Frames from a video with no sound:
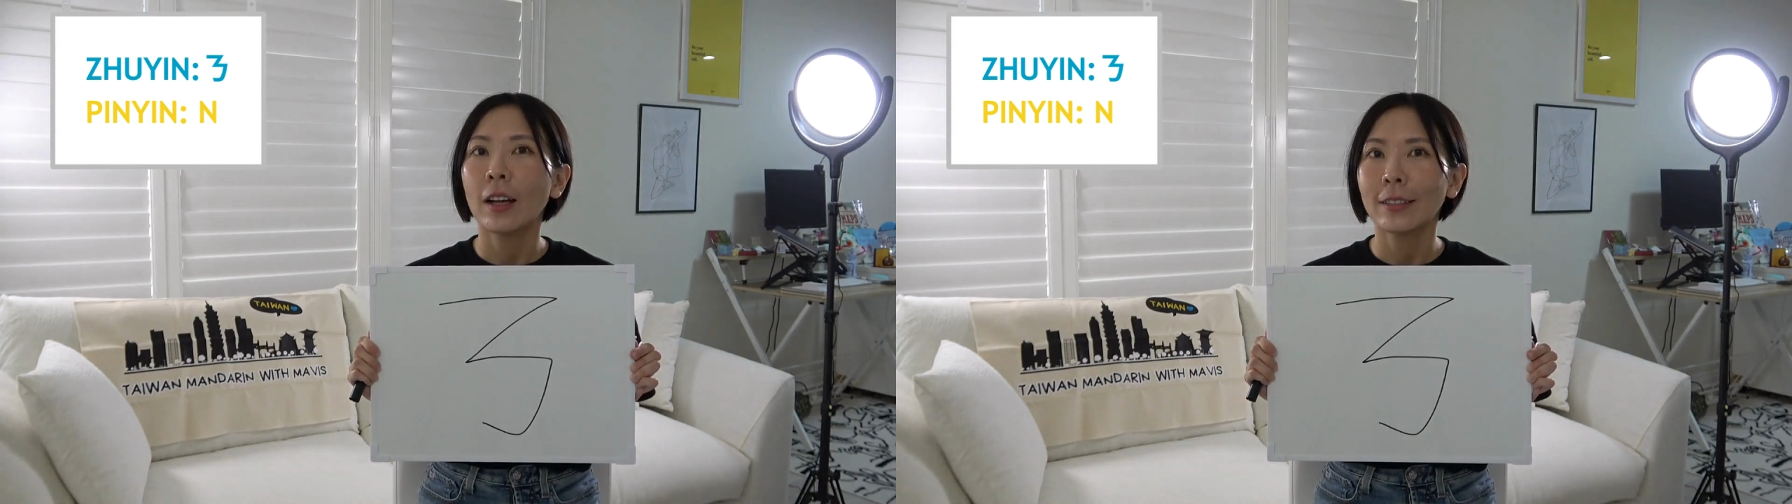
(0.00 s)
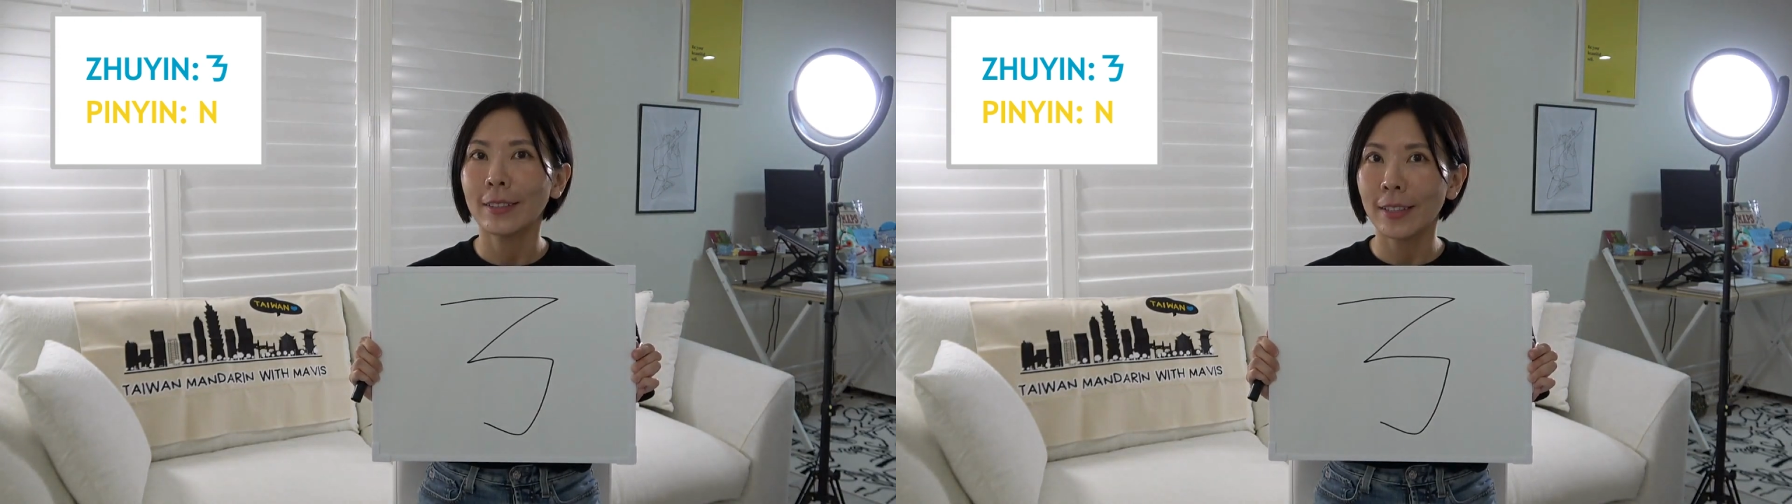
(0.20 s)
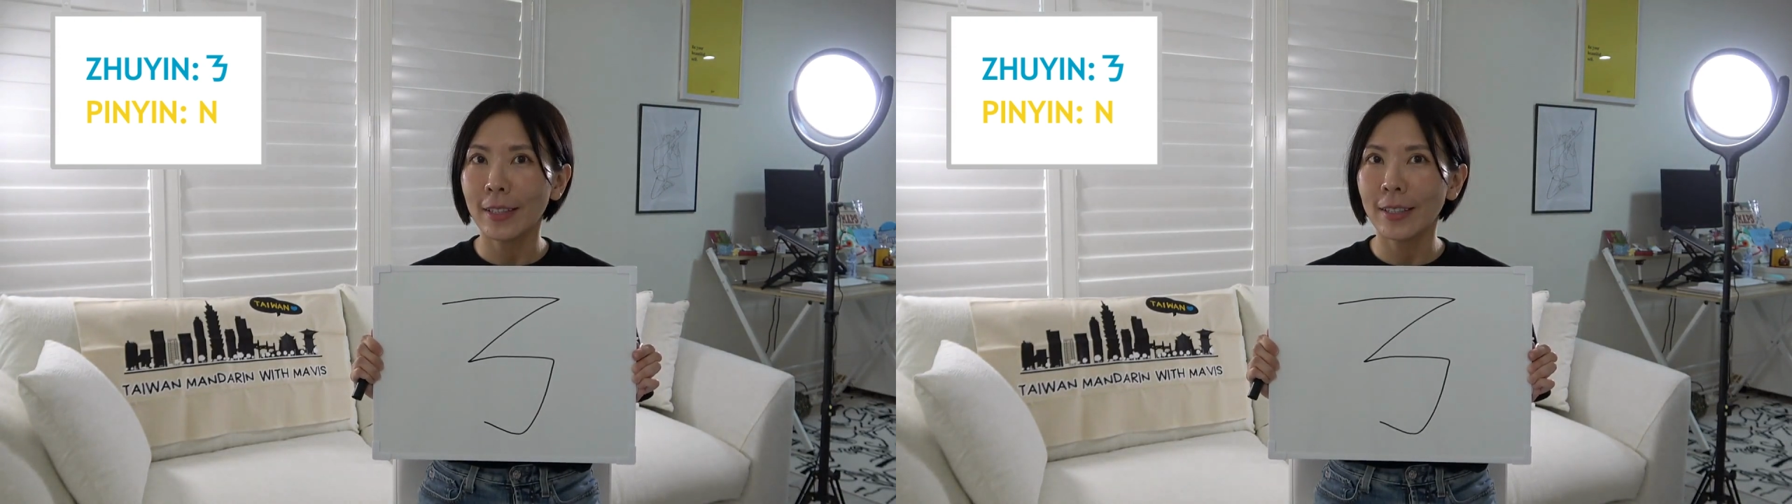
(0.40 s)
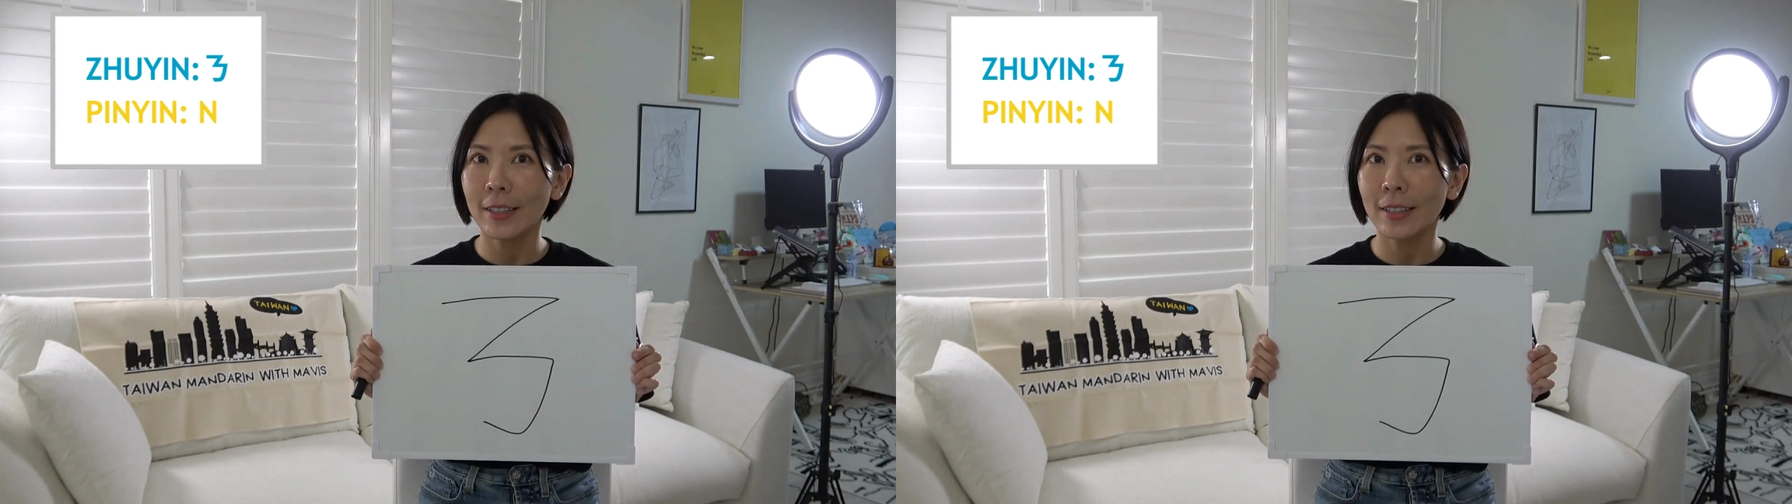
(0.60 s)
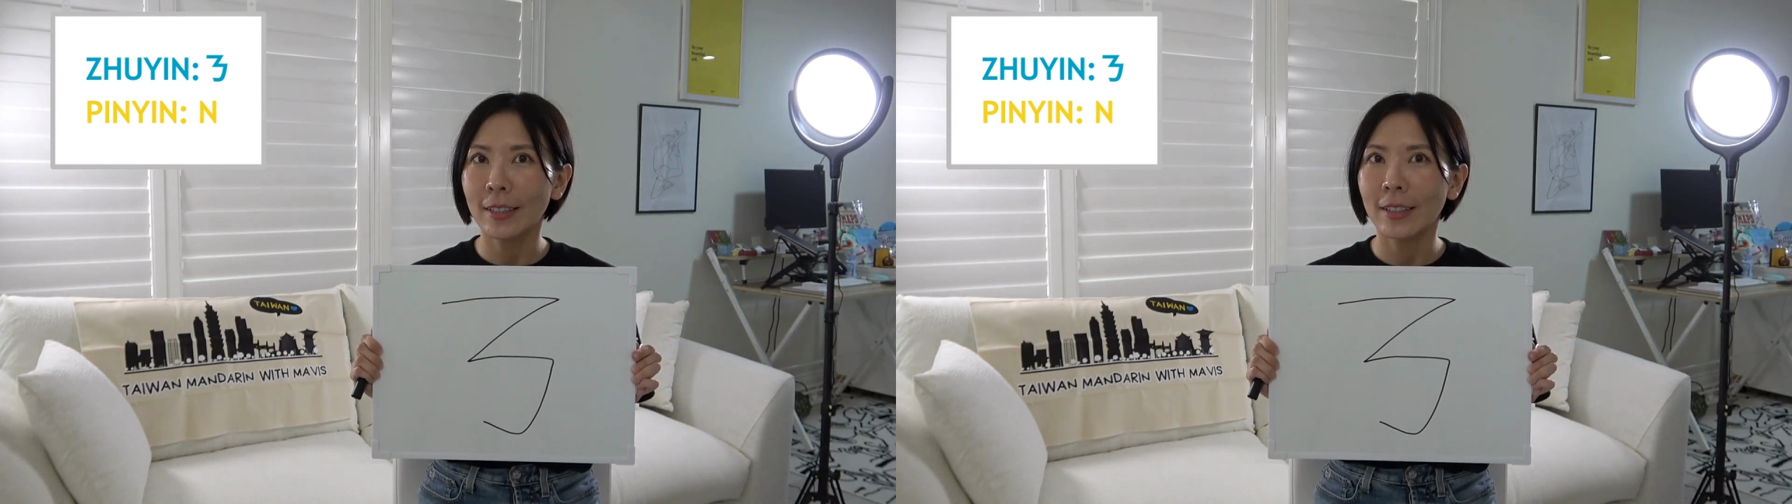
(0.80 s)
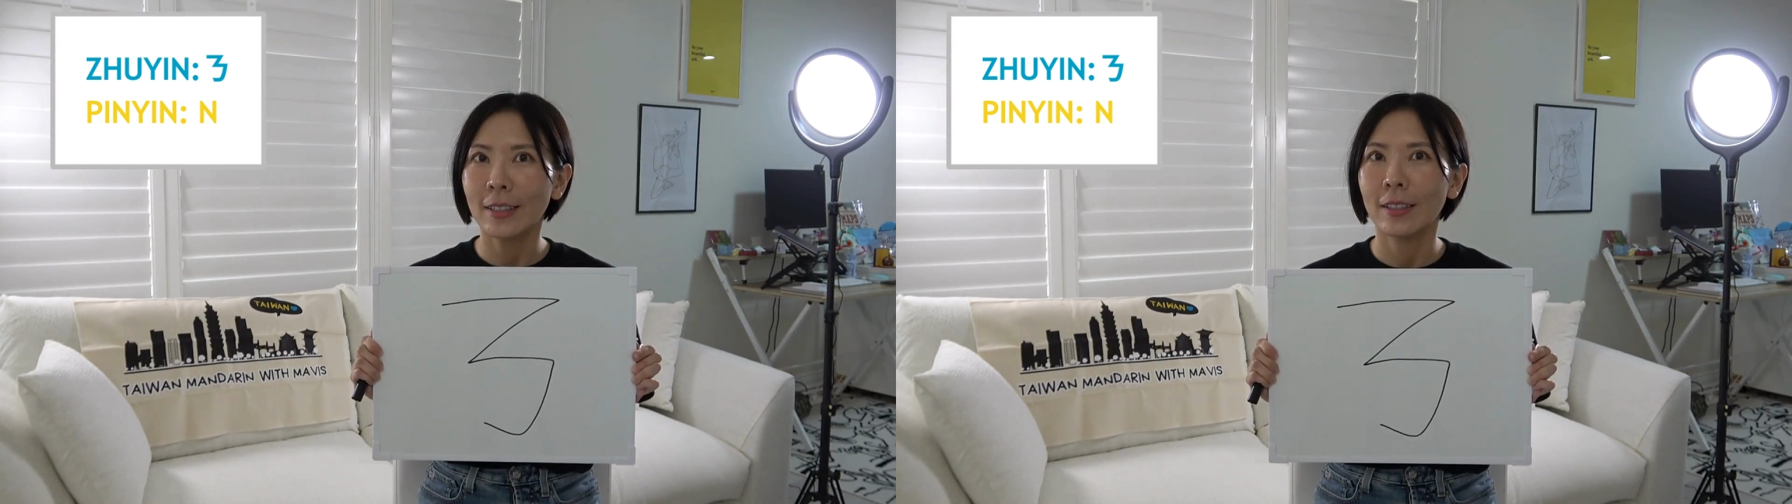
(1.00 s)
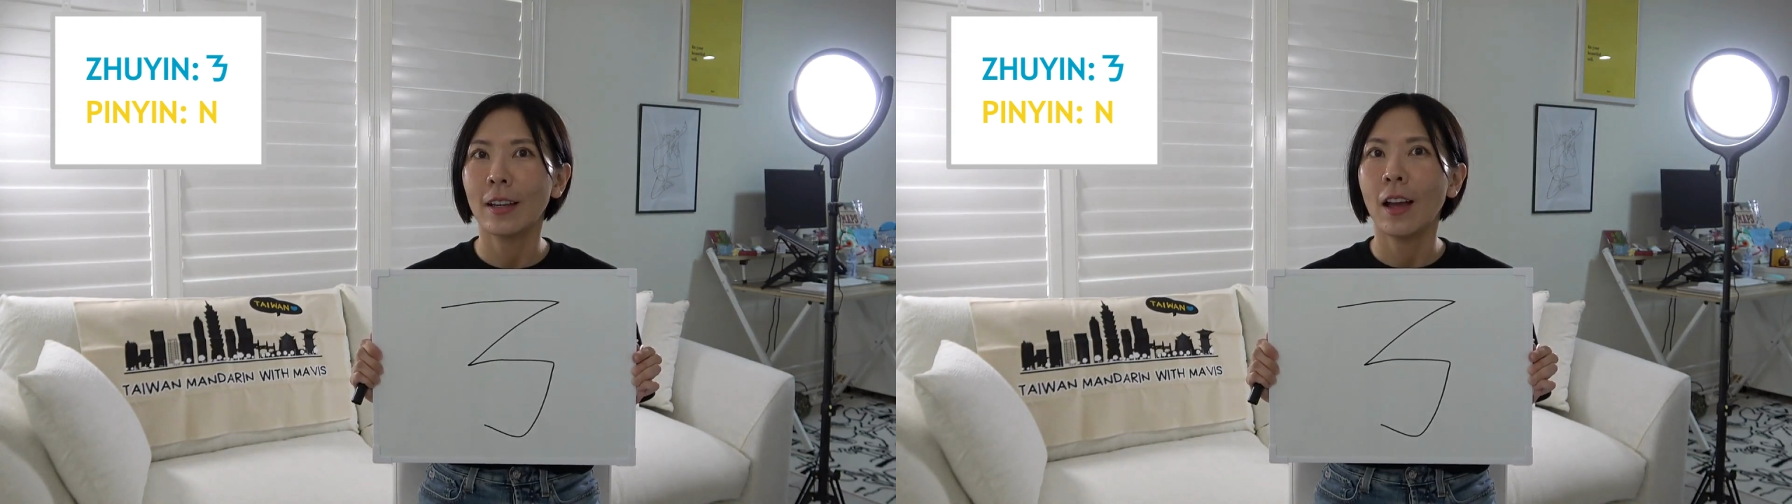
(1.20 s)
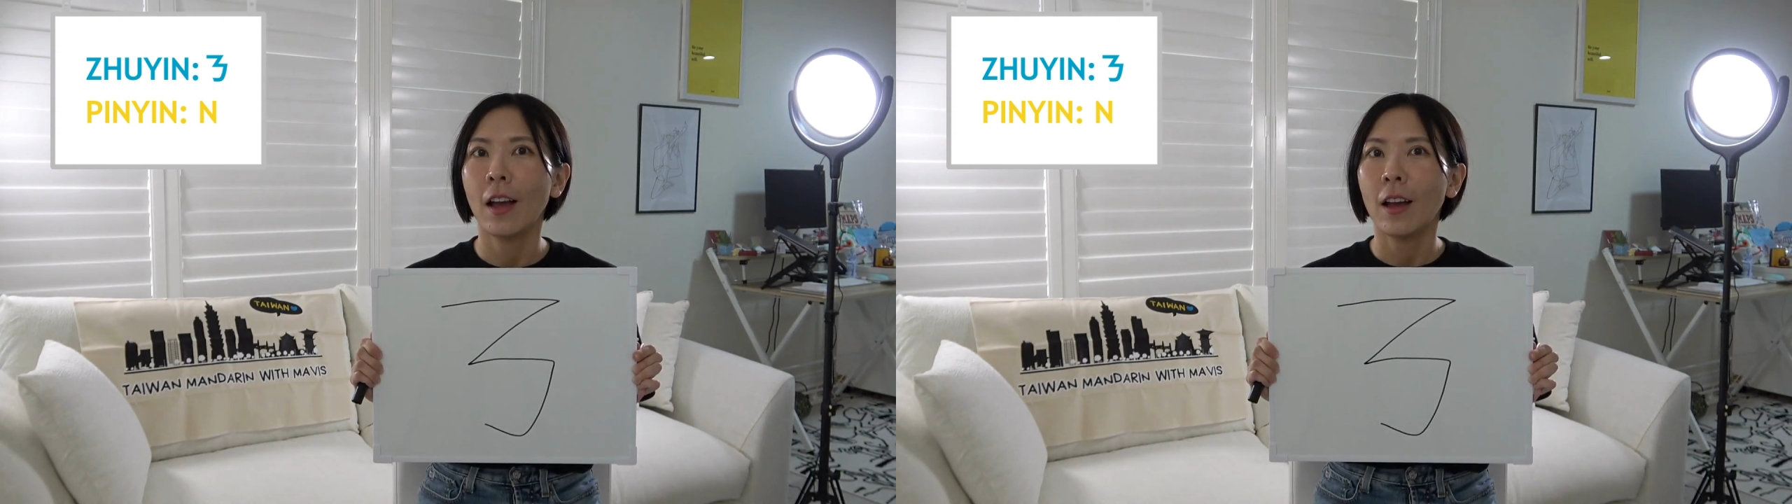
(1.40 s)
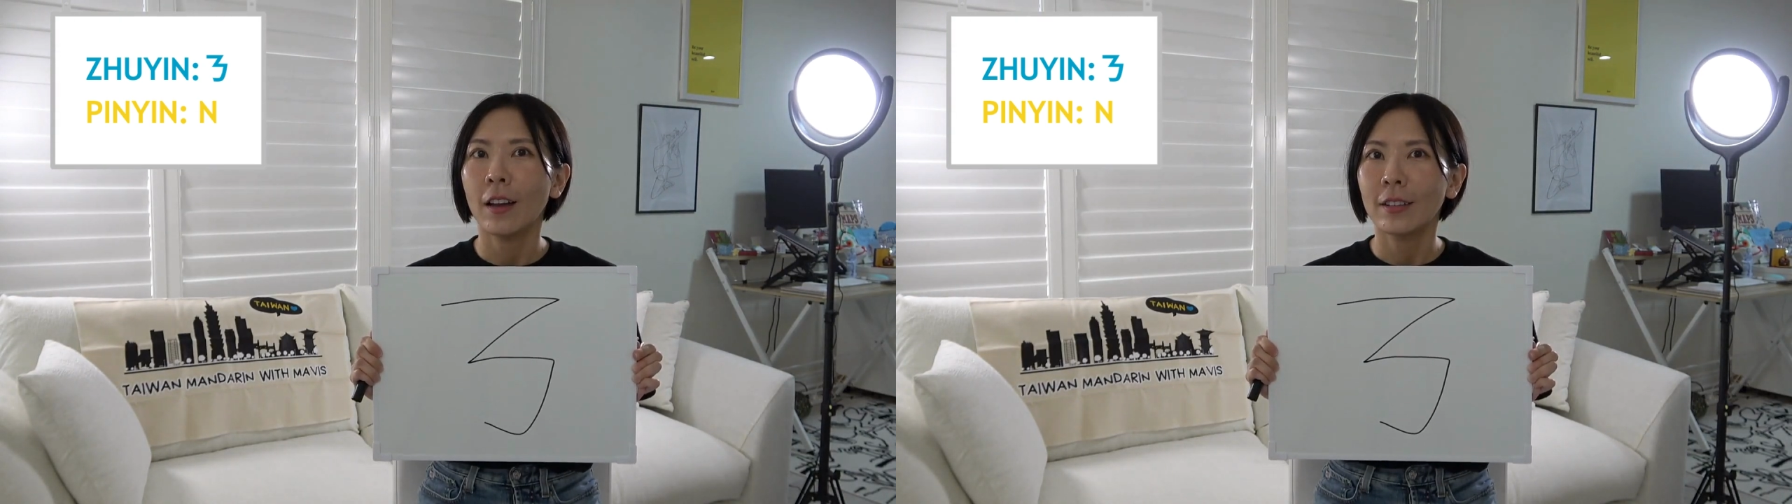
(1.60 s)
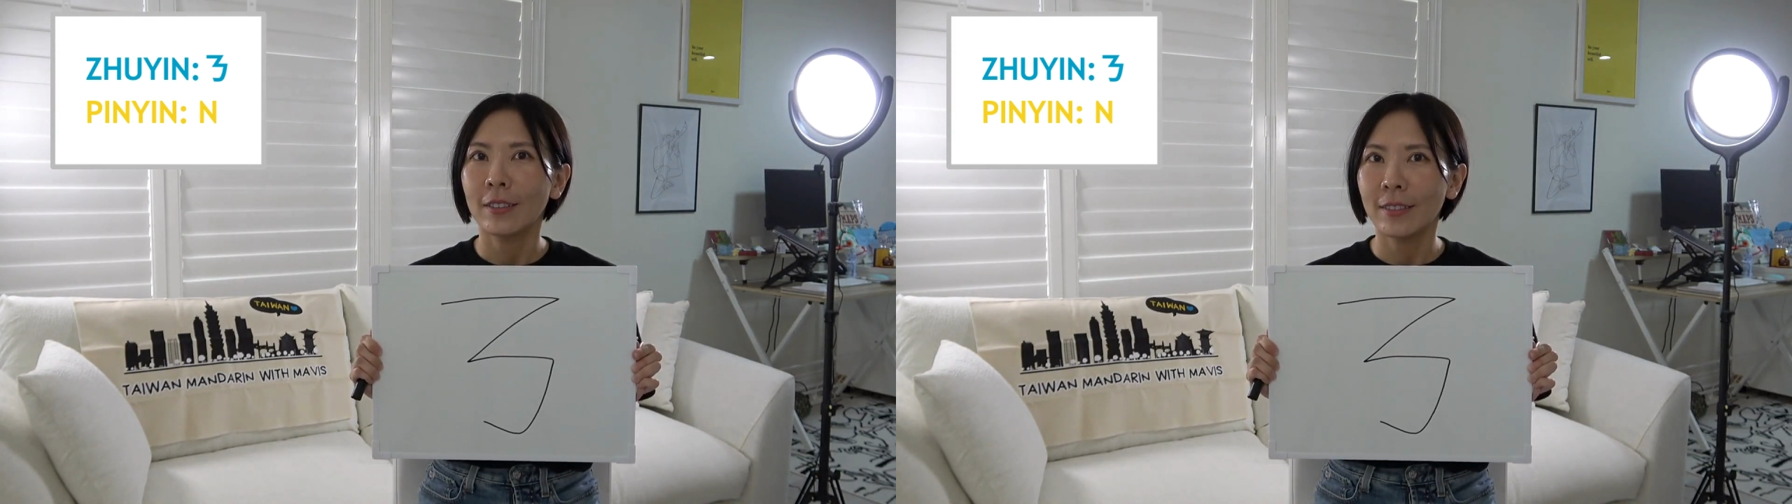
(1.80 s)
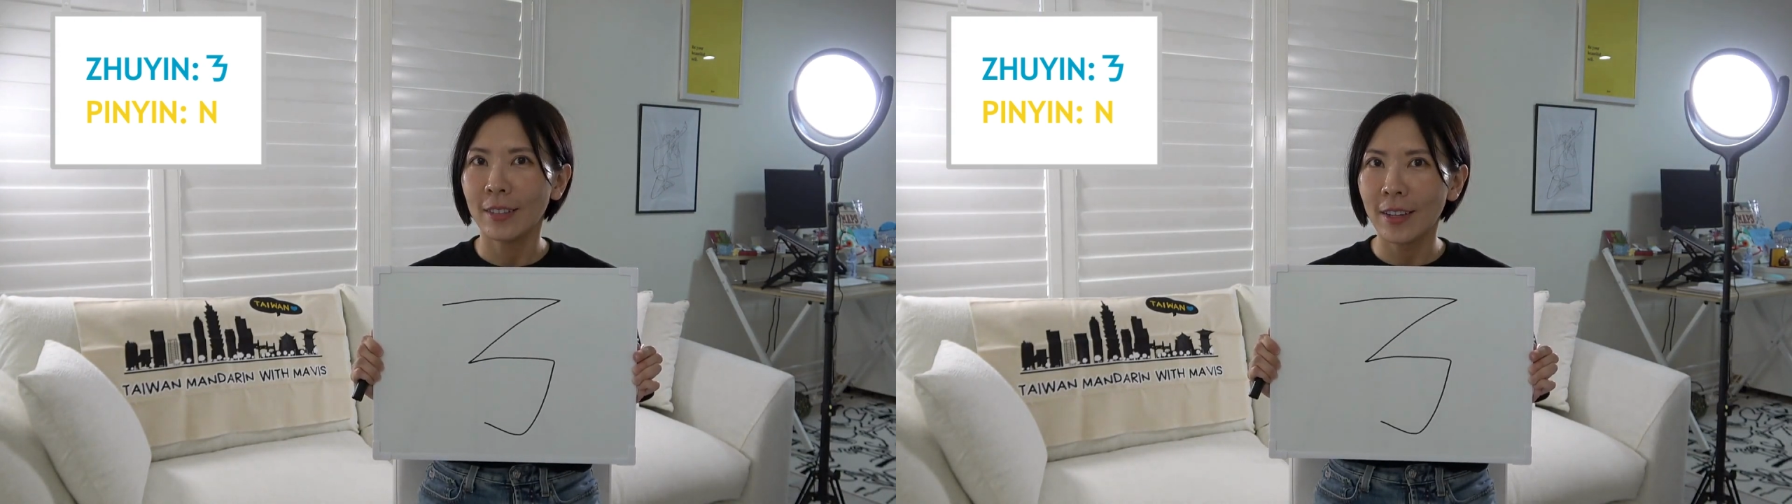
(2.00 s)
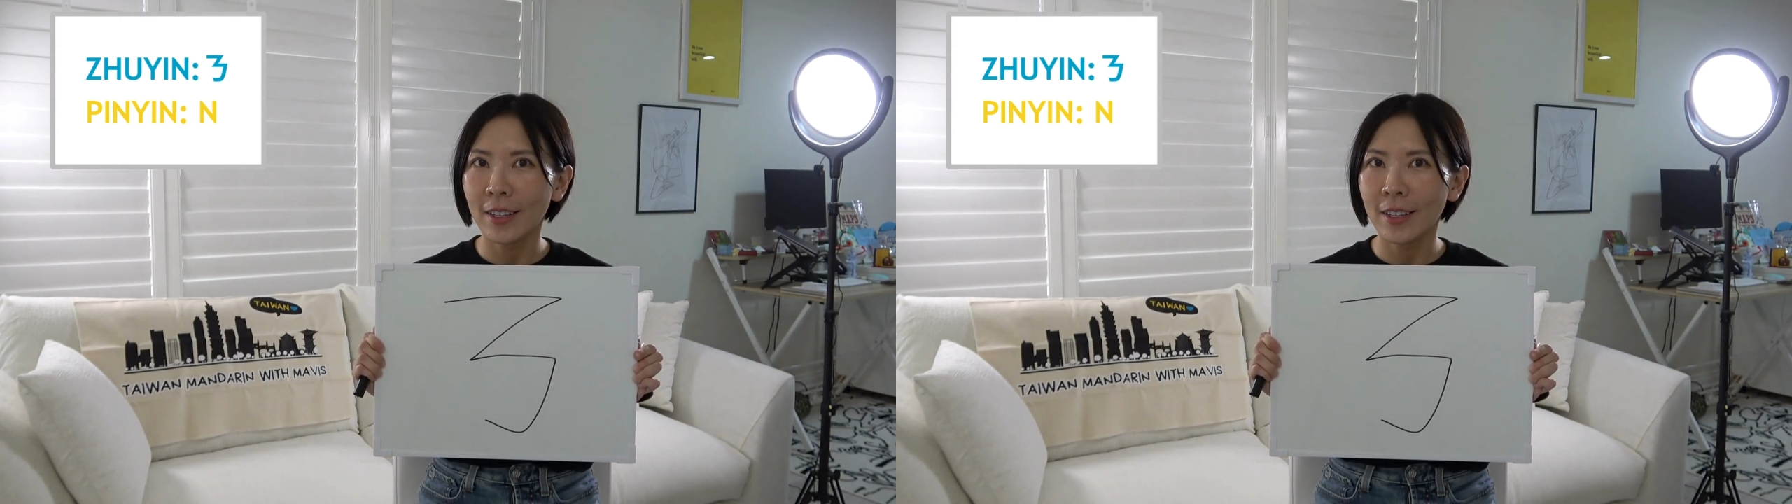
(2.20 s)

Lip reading: N. N.